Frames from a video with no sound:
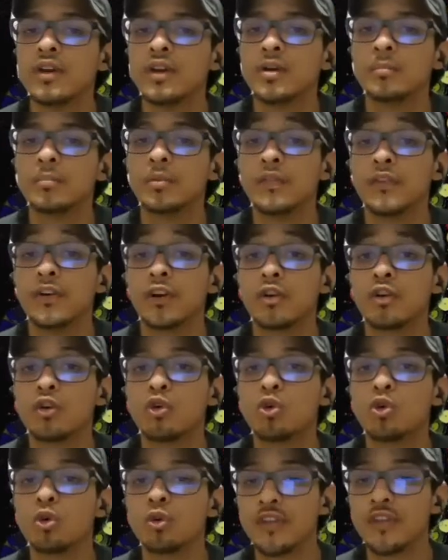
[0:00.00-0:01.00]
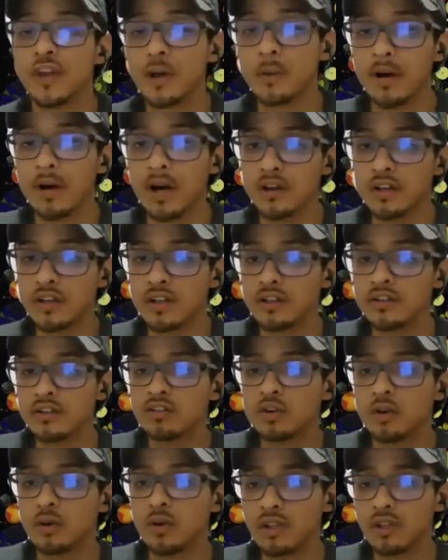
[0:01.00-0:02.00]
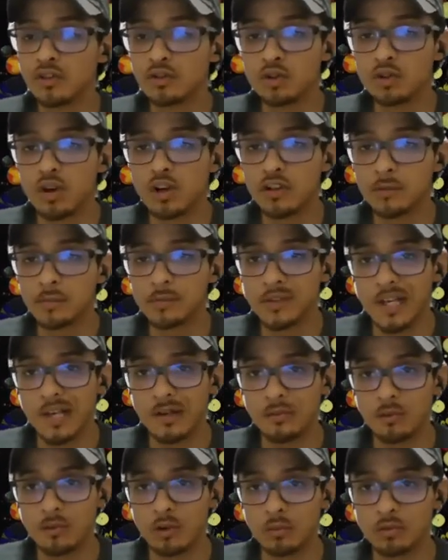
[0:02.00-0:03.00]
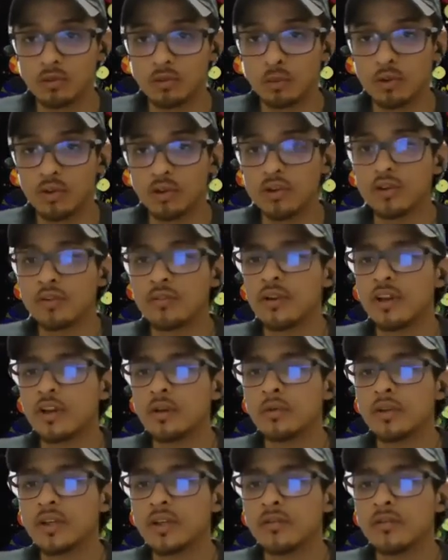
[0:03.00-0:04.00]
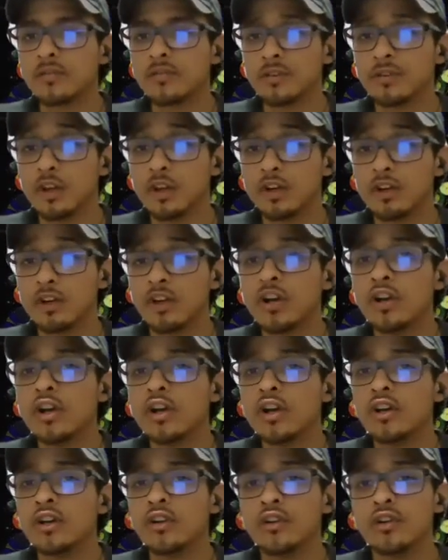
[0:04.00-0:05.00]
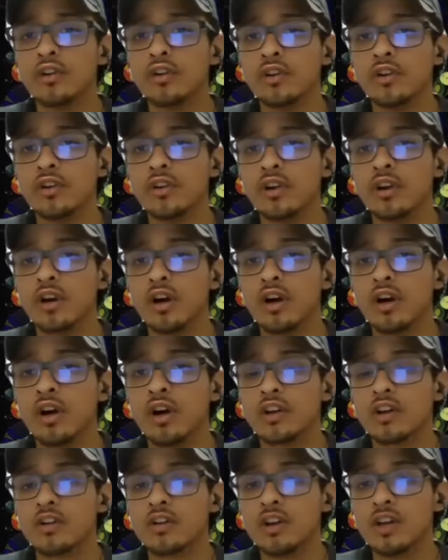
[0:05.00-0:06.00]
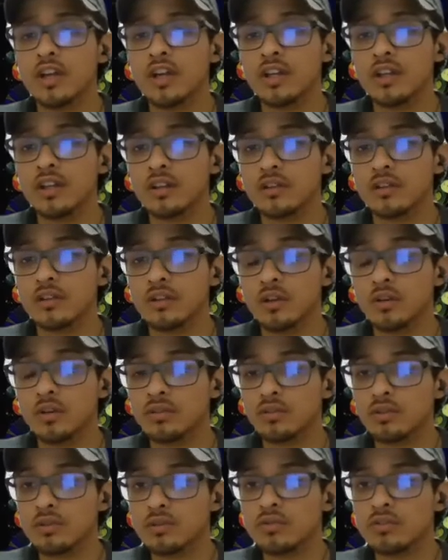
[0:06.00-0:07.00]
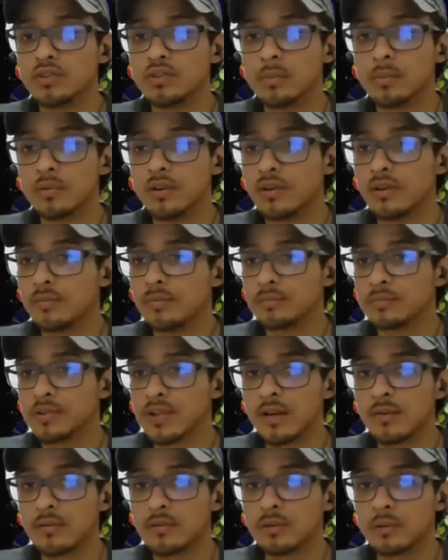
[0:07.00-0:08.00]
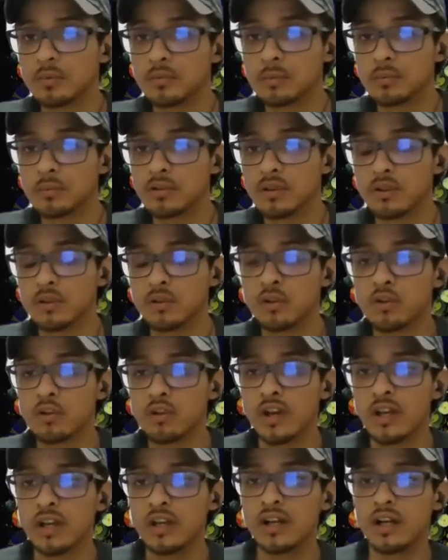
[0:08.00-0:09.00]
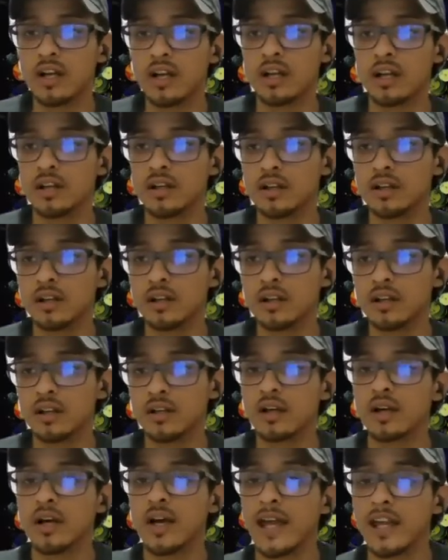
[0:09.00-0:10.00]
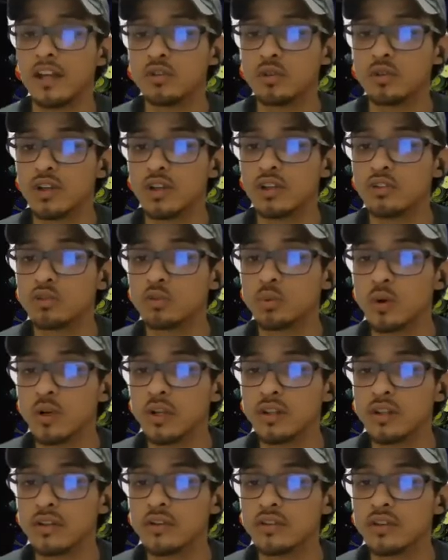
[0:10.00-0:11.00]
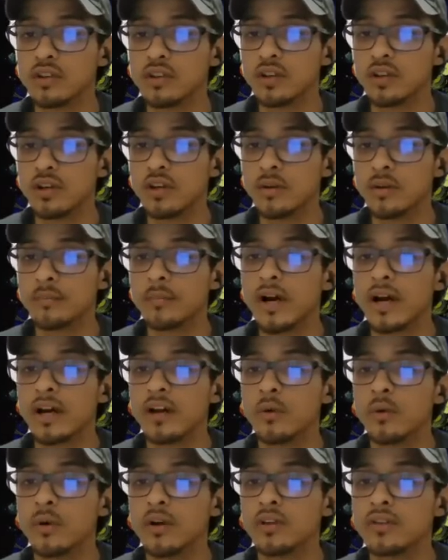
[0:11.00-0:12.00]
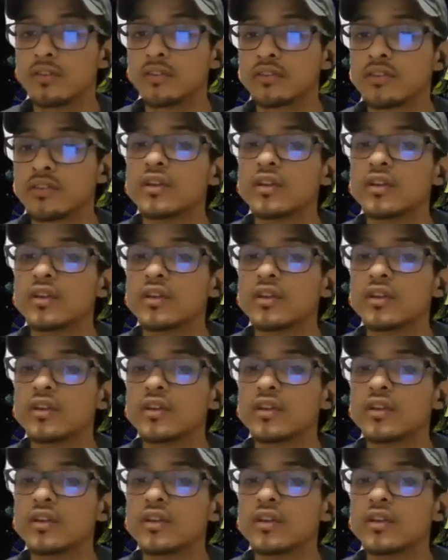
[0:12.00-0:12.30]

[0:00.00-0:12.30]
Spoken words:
But the cool thing about it is, though, it is cross-platform. So when you're developing in Flutter, you're creating, two separate platforms. You're creating it on Android as well as in iOS.